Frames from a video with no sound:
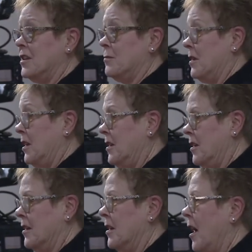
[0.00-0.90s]
to be
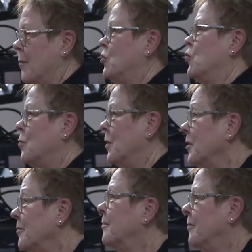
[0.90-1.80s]

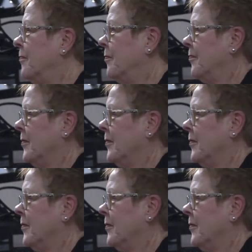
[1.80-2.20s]
absorbent, mm.